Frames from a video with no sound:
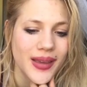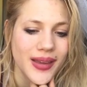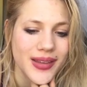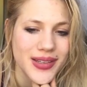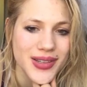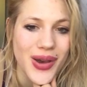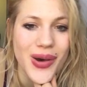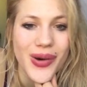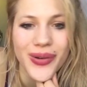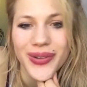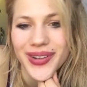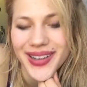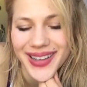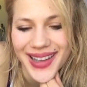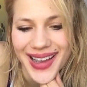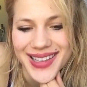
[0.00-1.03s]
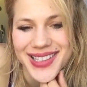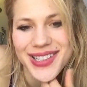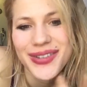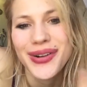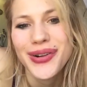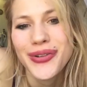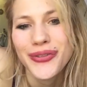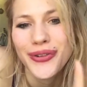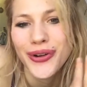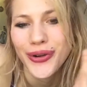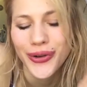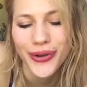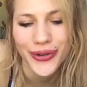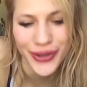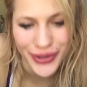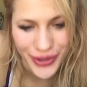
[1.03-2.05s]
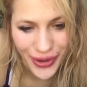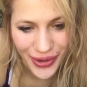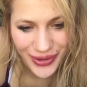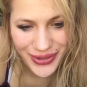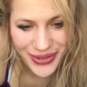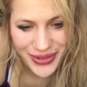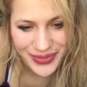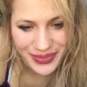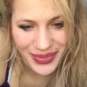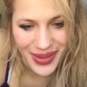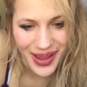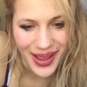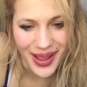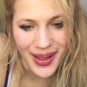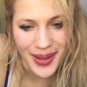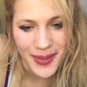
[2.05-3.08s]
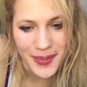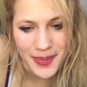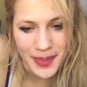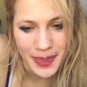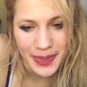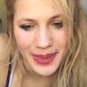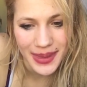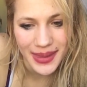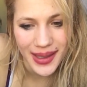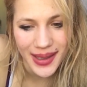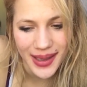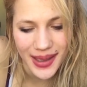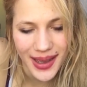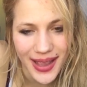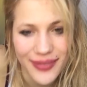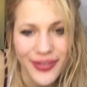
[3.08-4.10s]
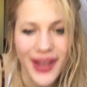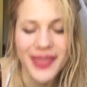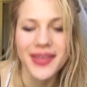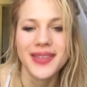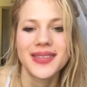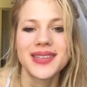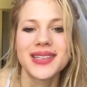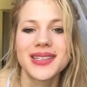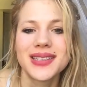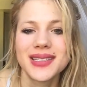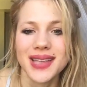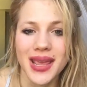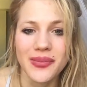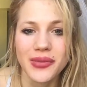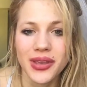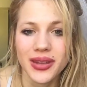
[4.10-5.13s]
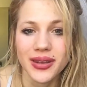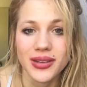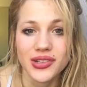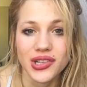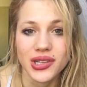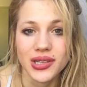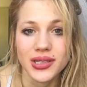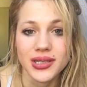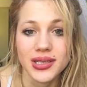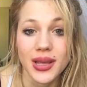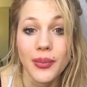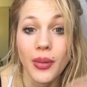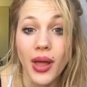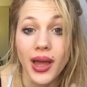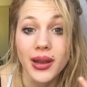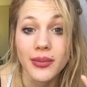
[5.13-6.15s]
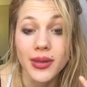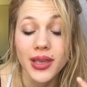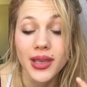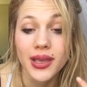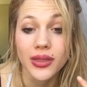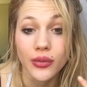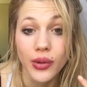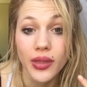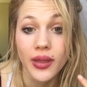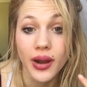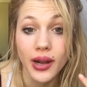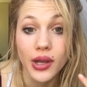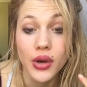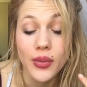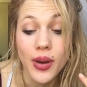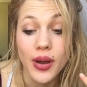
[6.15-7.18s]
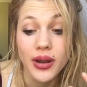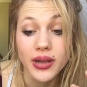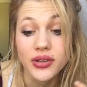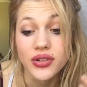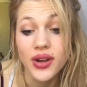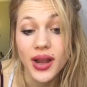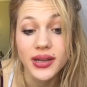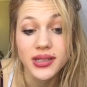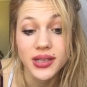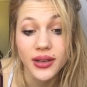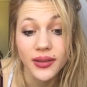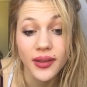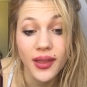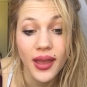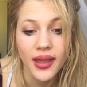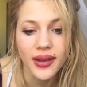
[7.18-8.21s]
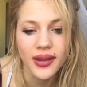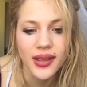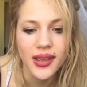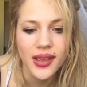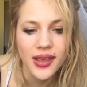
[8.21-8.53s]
So as a 24-year-old adult, I find that these same conditions apply to me in the way that I go about interacting online.